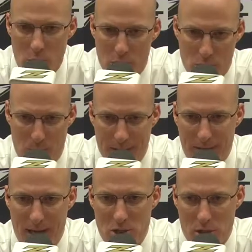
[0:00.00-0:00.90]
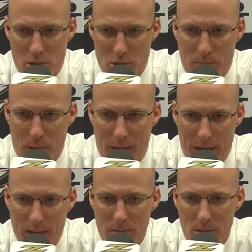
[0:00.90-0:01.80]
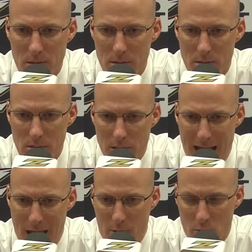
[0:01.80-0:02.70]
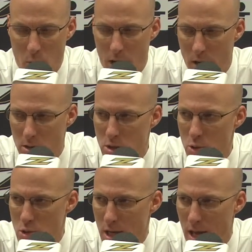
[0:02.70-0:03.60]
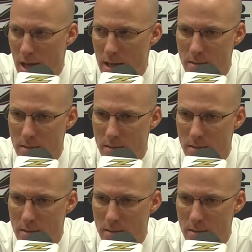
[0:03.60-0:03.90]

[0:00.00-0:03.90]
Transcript: know, our expectation is to play the Akron way on Tuesday.